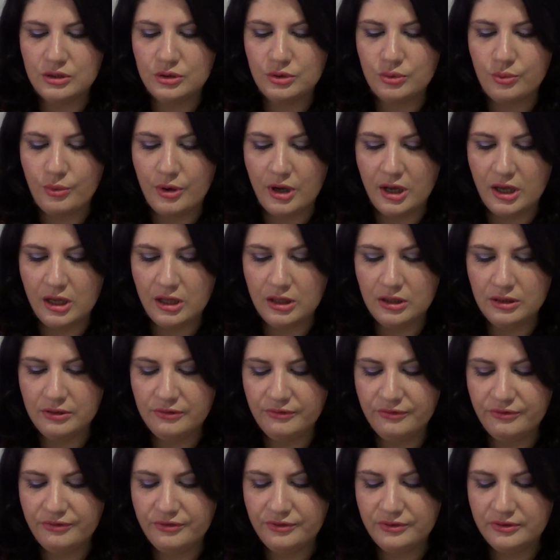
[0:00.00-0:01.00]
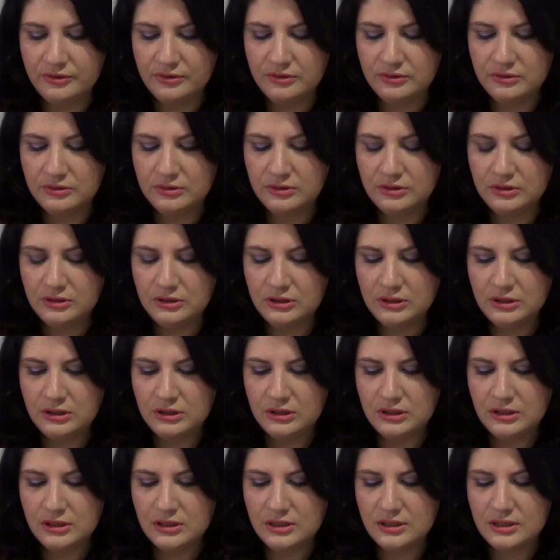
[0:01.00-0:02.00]
12
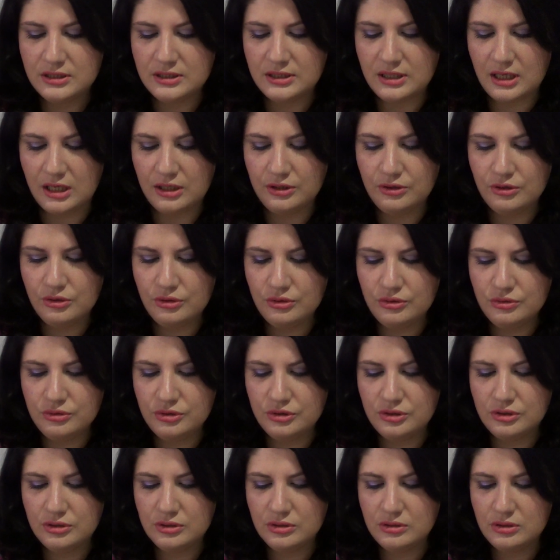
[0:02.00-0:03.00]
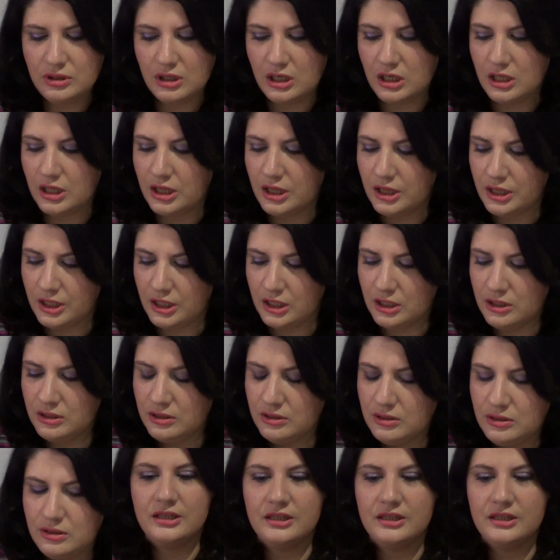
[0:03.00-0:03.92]
shadows, I think.